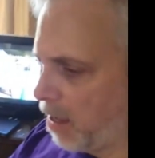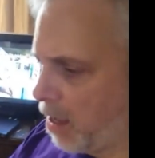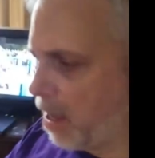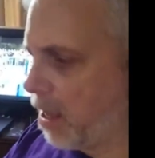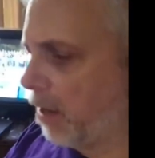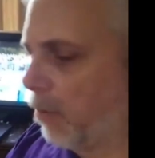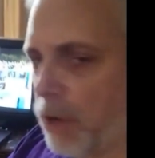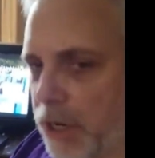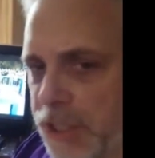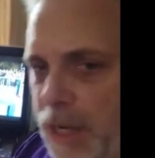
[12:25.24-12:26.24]
I don't
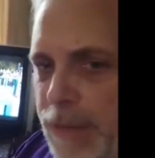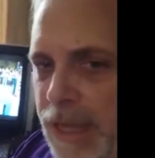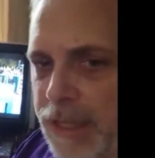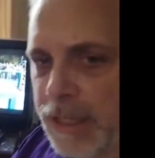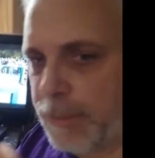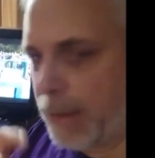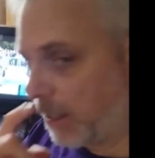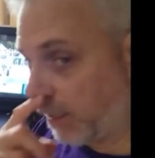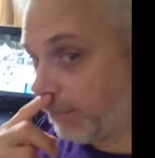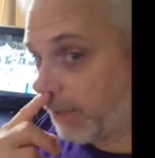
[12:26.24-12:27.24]
want to say bad things about
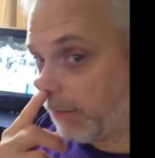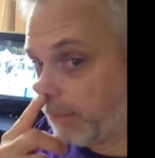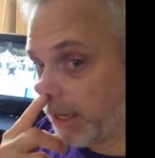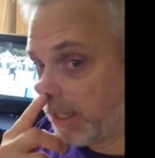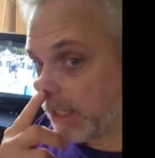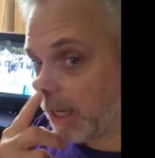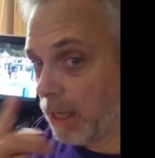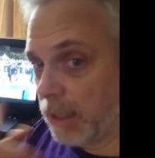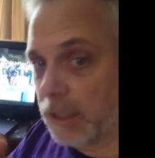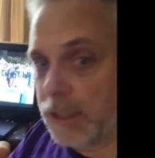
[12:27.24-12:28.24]
anybody, but
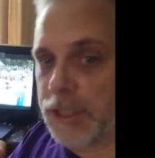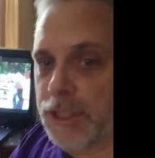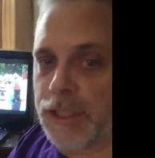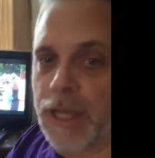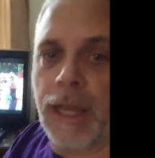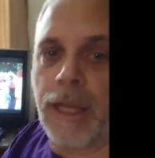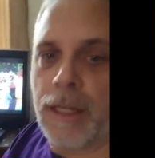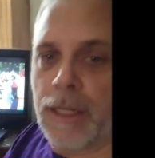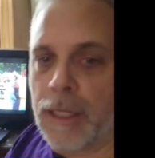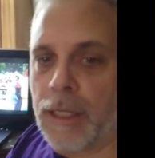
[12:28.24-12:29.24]
let's just say
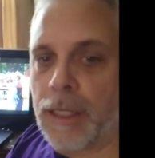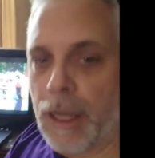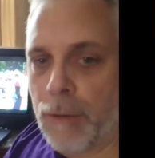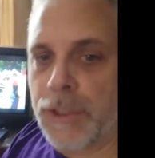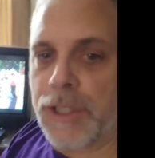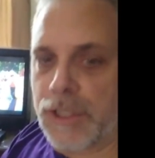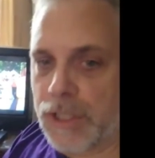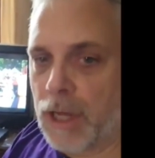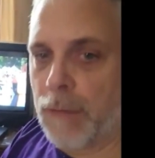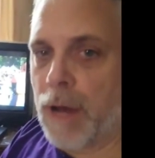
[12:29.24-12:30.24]
it was a
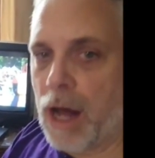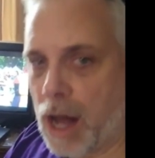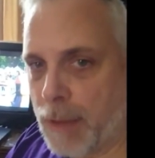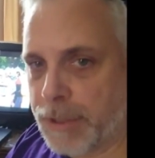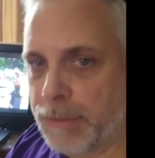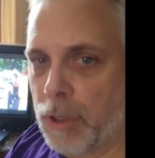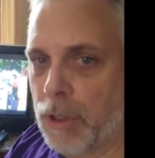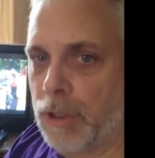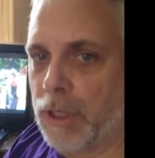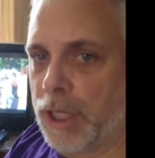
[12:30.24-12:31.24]

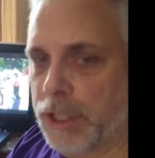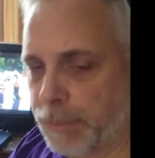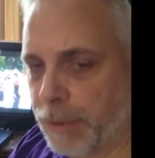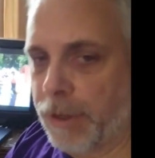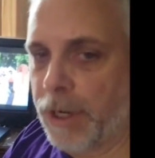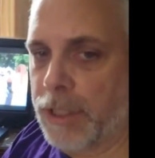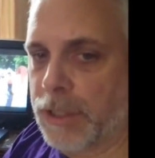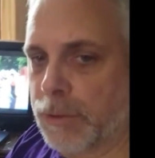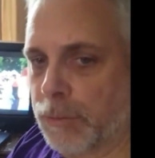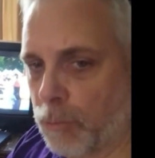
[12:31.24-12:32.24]
suboptimal
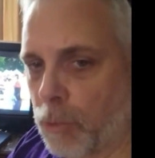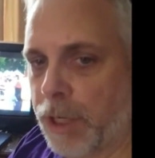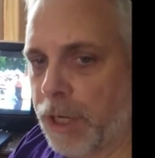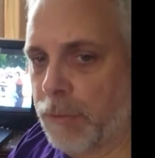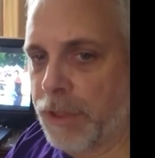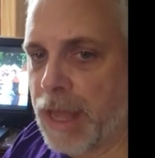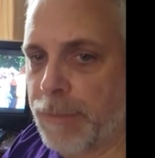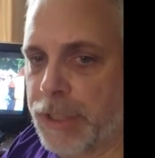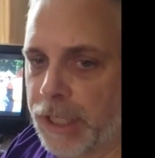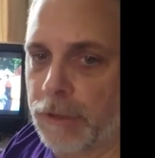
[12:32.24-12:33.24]
experience working with that
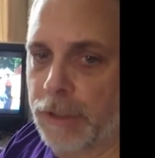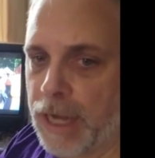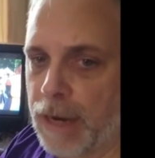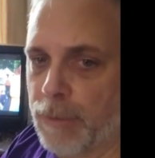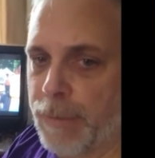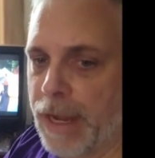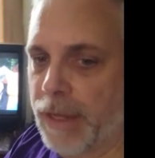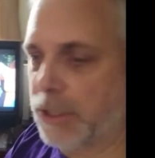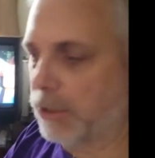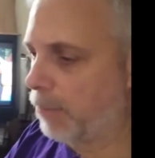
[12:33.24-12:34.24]
particular
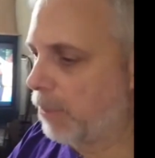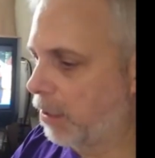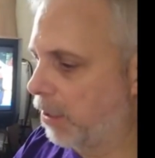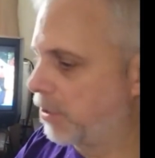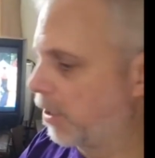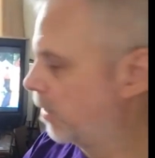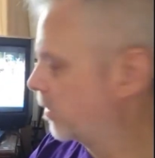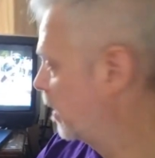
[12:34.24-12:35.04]
cameraman, so I'm not going to tell you his